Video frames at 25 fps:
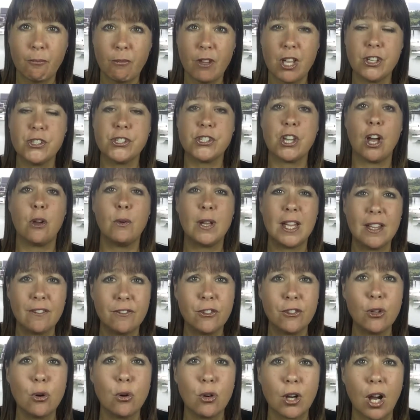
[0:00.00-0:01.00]
So if
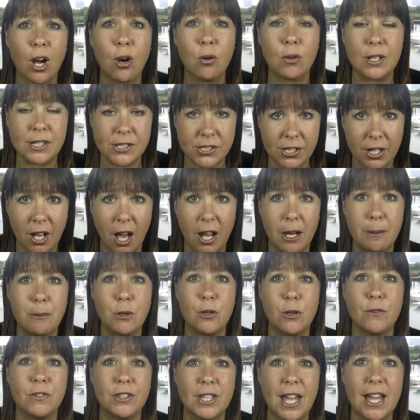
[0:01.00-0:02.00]
your goal is to kind of
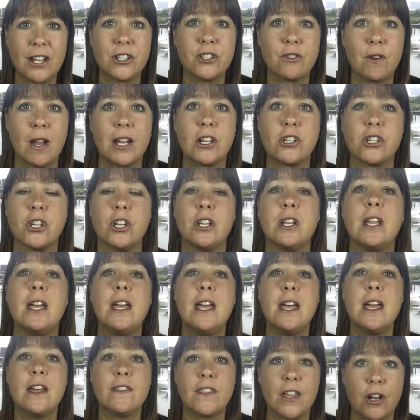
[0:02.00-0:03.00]
move in that direction,
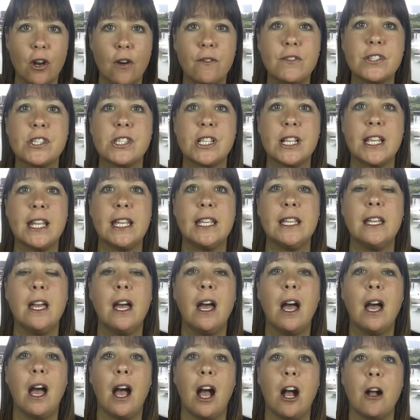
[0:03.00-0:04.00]
then obviously
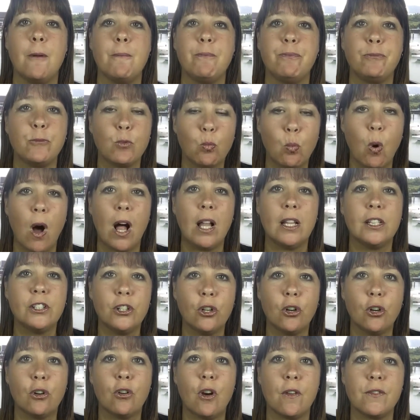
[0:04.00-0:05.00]
while
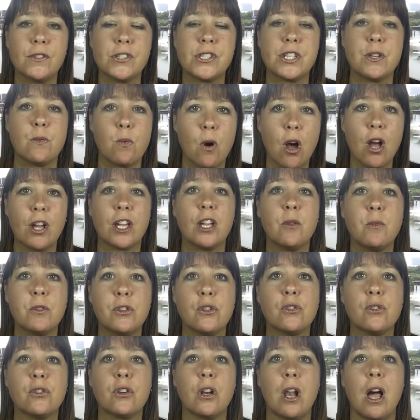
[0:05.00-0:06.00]
you're obviously working with
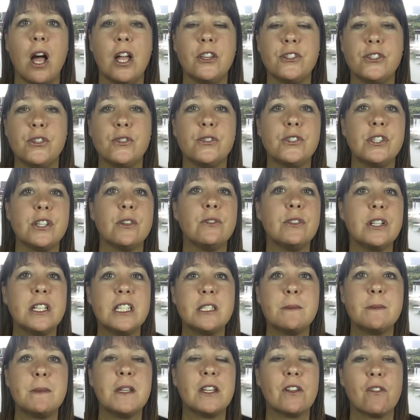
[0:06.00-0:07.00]
your clients, you still need
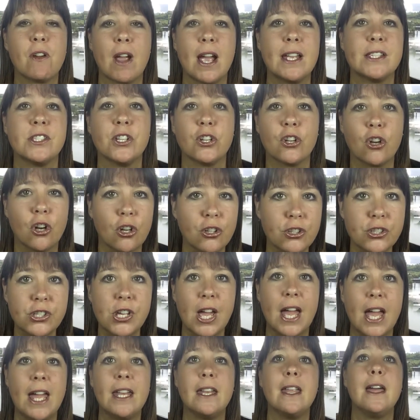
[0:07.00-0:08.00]
to be creating
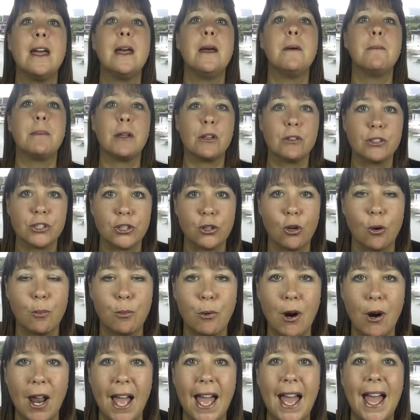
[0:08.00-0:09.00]
content, building your
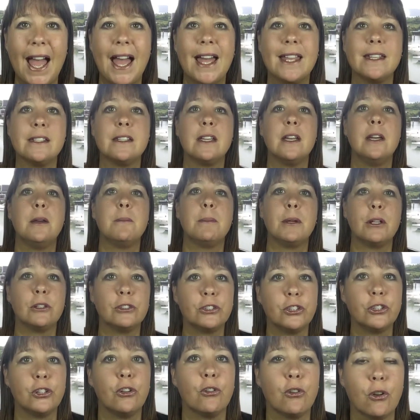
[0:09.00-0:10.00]
brand, building your